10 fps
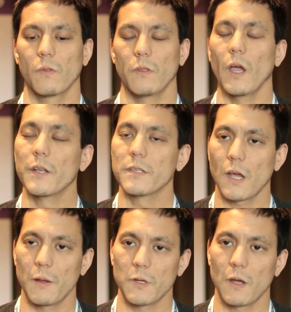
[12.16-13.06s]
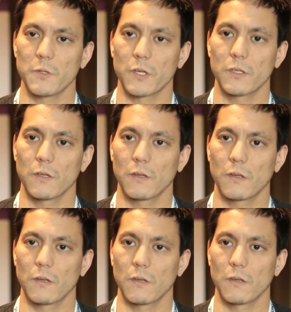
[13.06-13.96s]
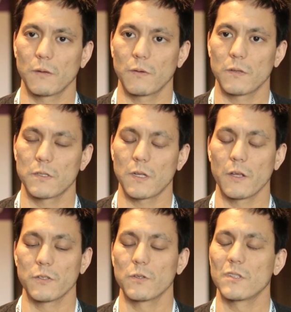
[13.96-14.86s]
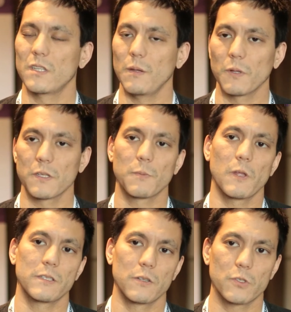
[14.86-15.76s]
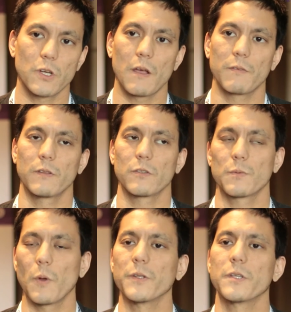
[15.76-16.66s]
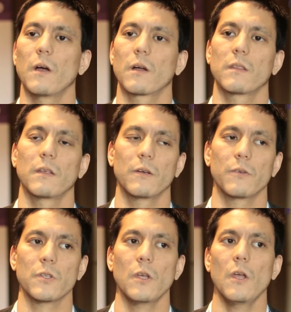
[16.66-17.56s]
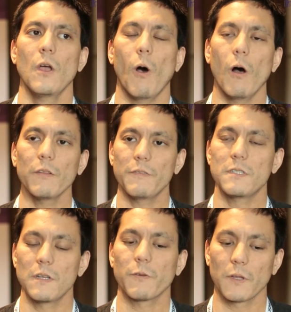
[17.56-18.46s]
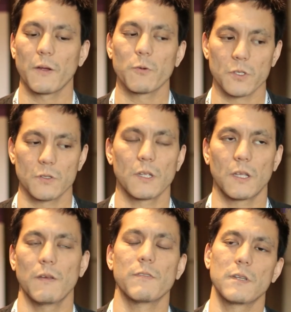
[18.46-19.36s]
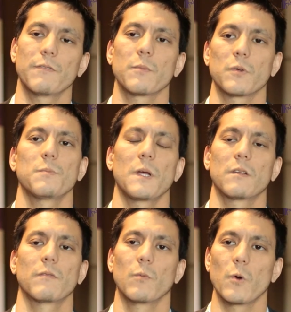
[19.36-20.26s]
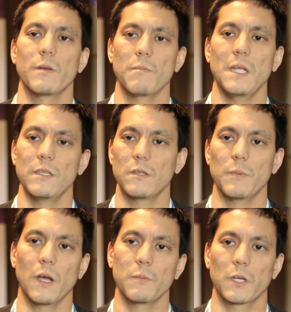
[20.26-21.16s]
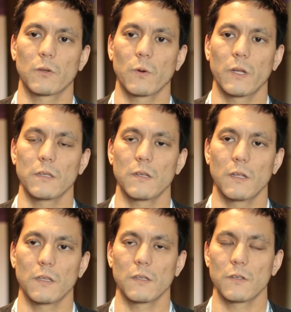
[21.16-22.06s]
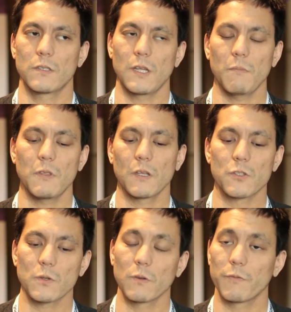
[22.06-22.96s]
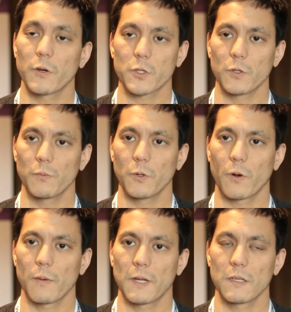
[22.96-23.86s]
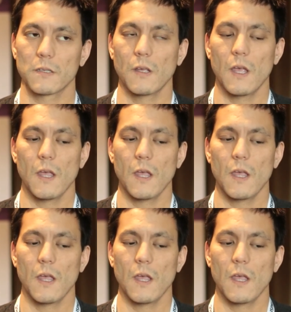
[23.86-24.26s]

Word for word: the untyped object uh, styles. There's C++, there's Java, there's Smalltalk, there's all of these different languages that give a different perspective on what it means to be object-oriented. And the same thing is true in functional programming, is